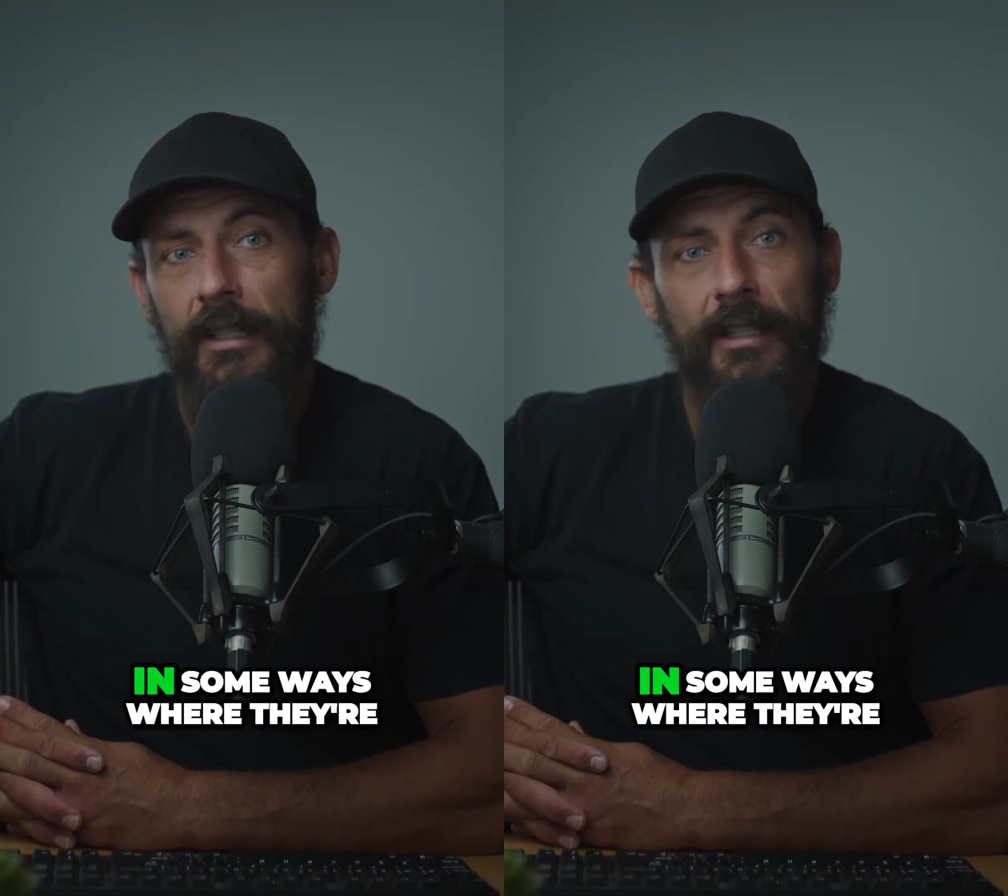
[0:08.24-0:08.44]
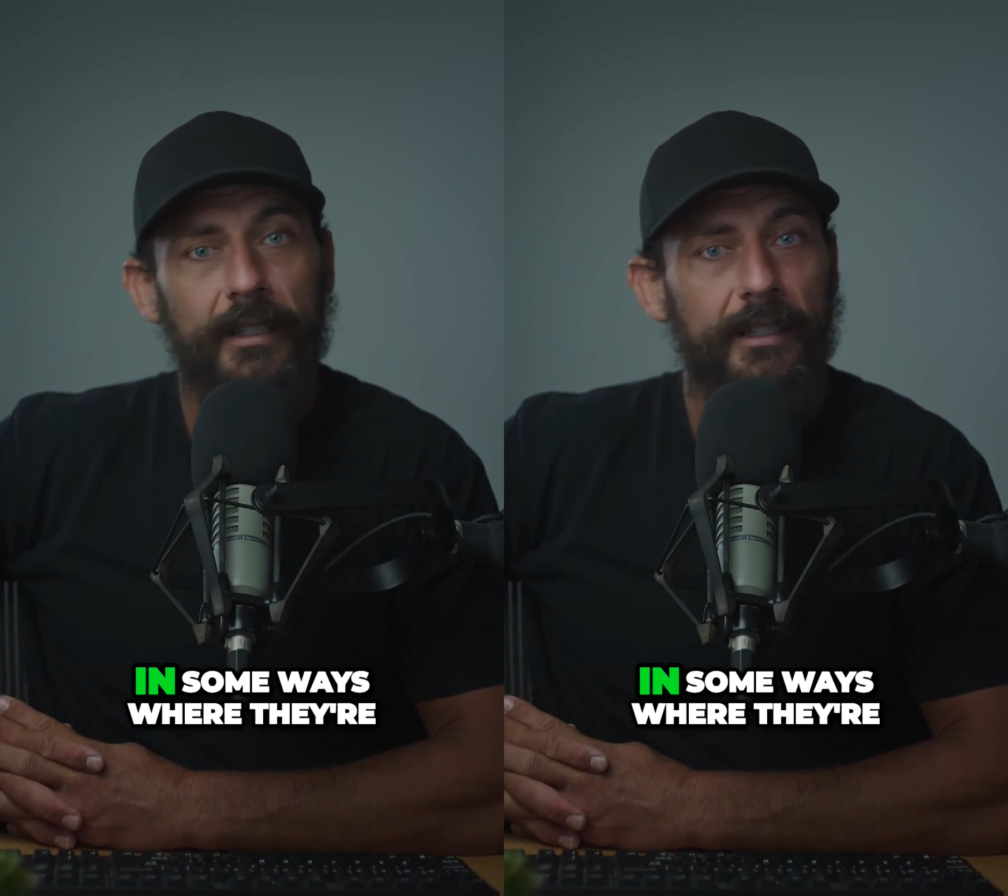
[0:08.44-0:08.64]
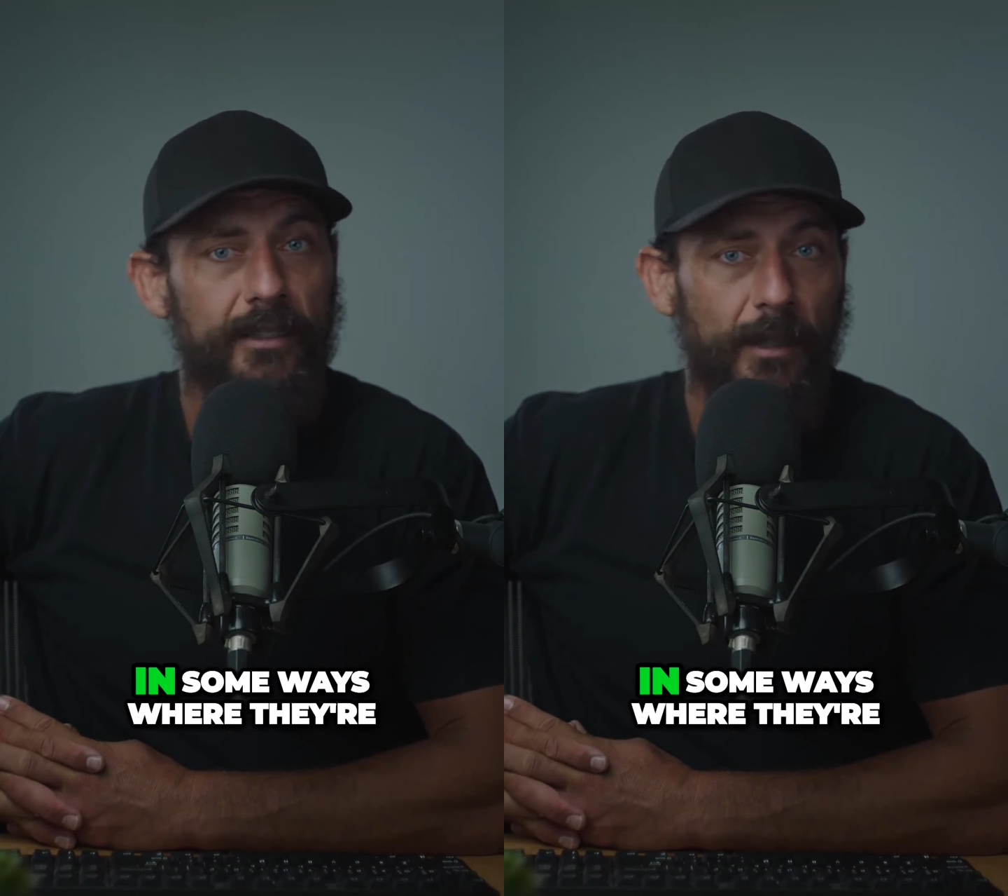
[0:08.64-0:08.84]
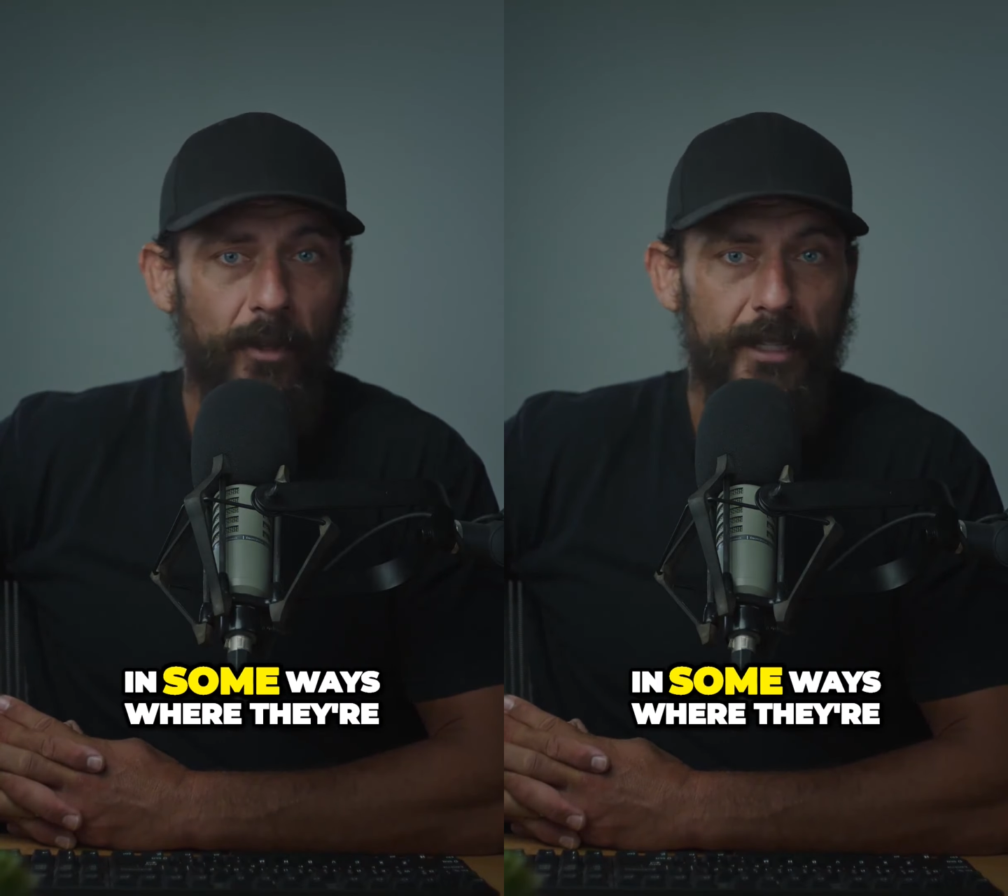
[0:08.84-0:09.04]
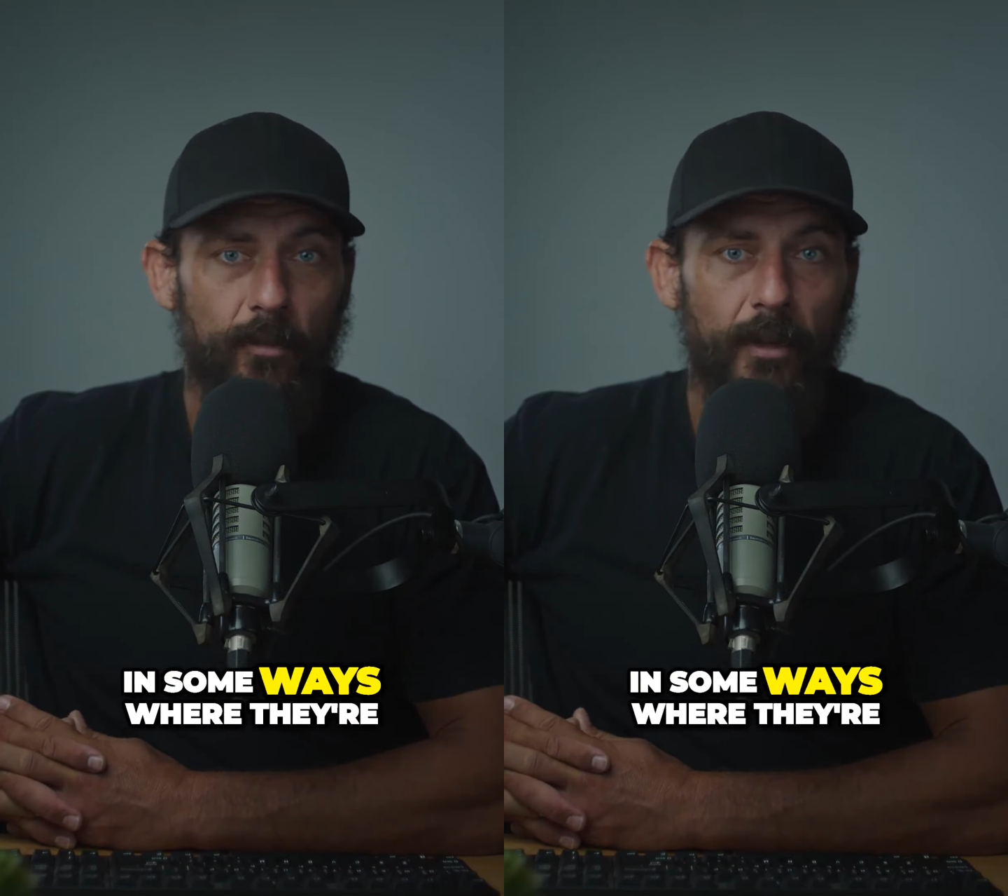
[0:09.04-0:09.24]
uh, in
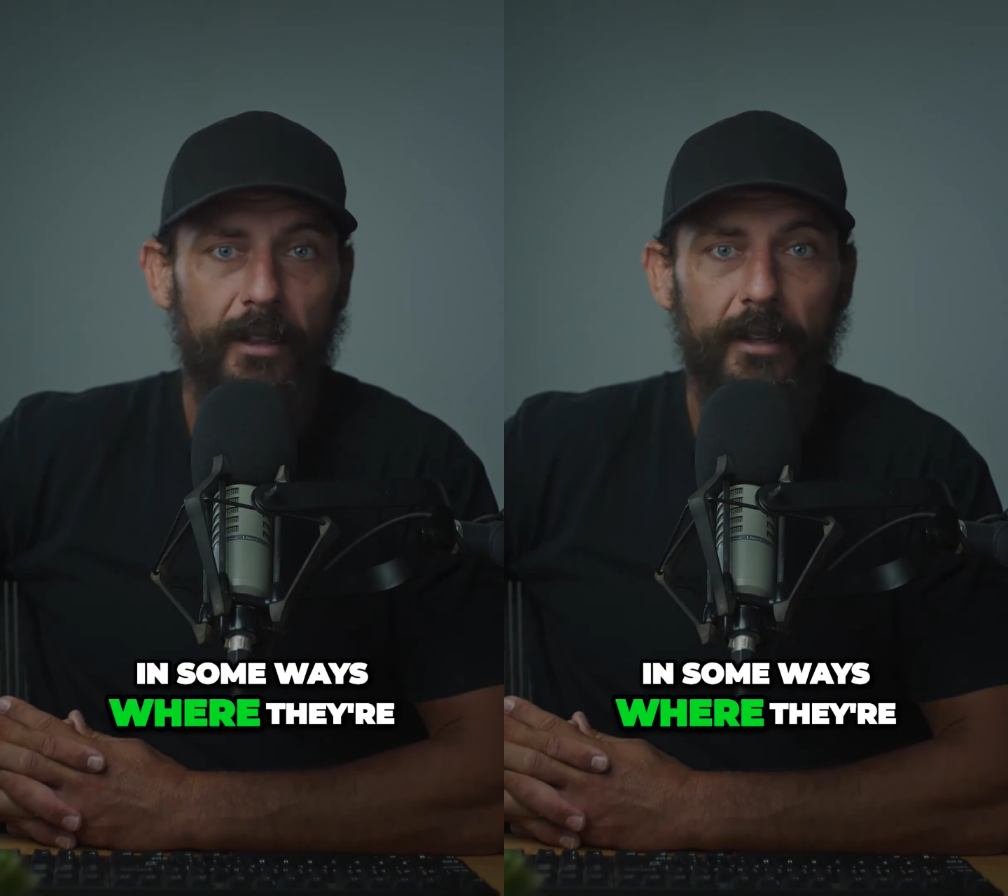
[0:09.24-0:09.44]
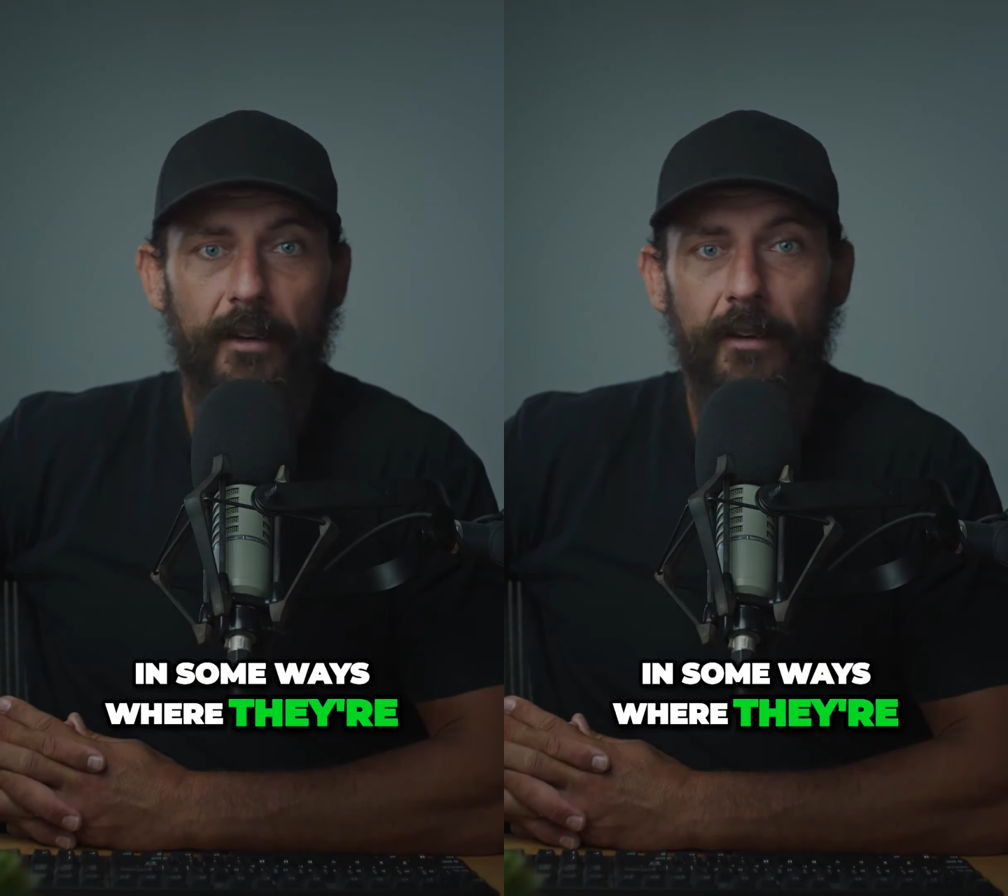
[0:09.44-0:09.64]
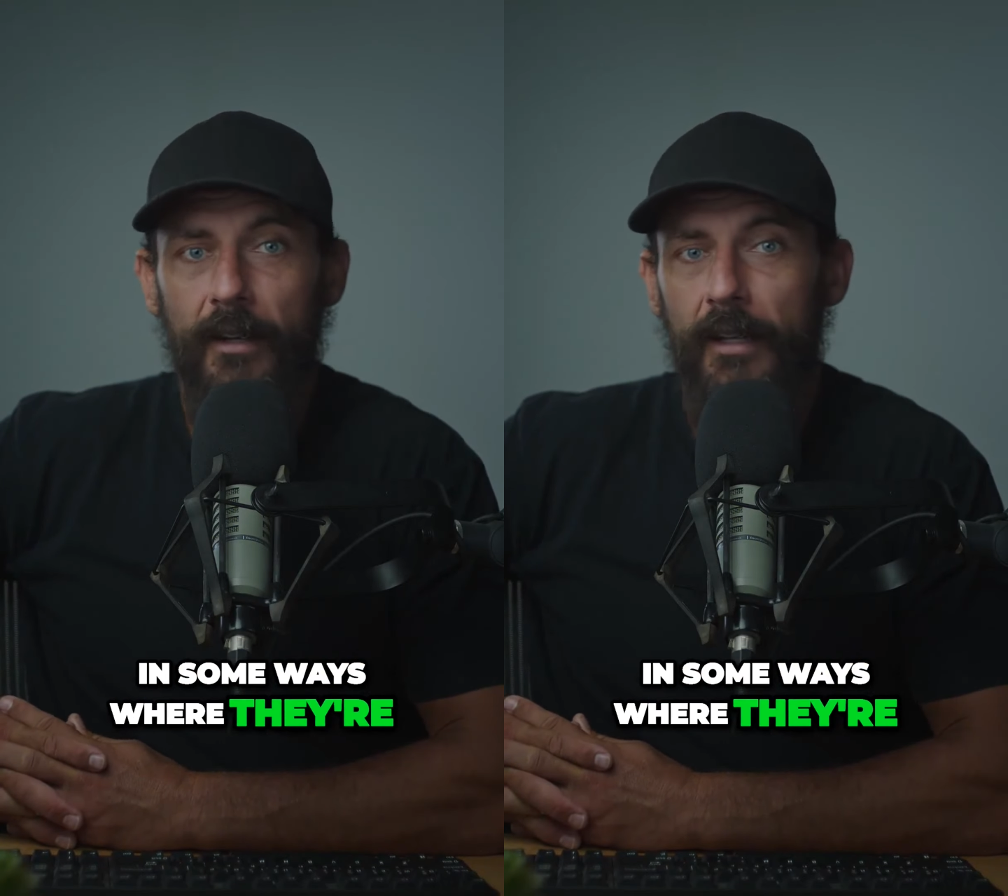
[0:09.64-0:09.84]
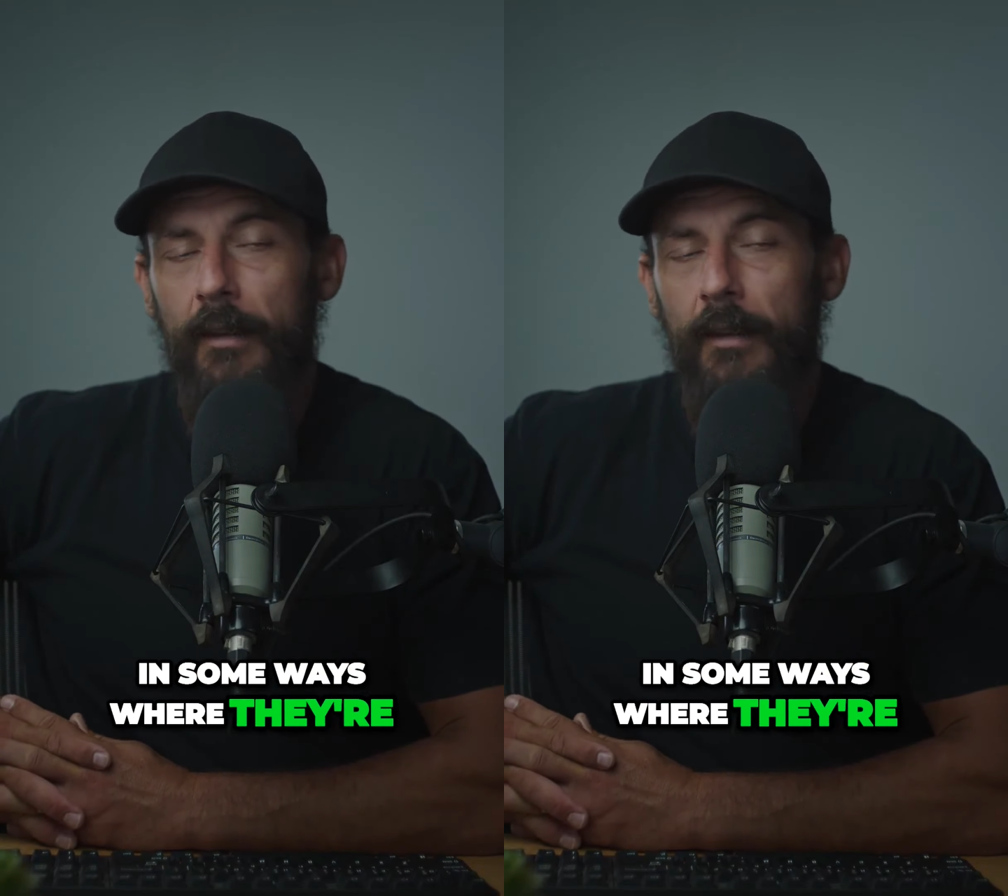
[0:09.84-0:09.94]
some ways where they're